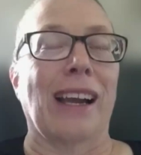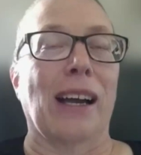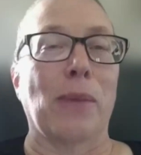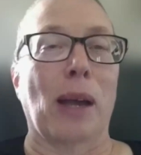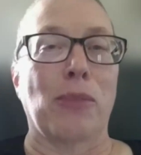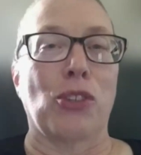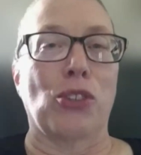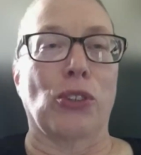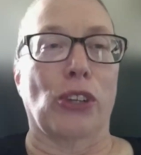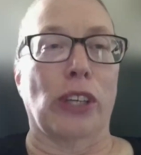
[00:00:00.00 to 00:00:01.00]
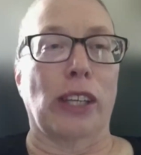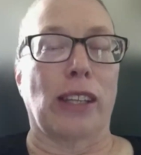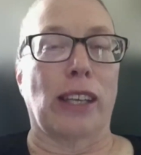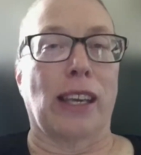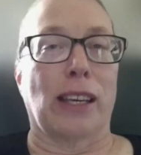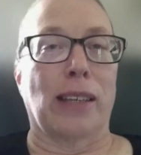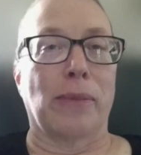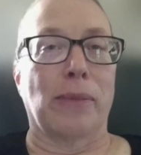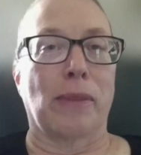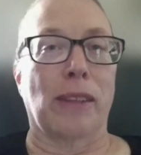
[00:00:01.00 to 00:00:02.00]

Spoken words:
yeah, I'm still learning the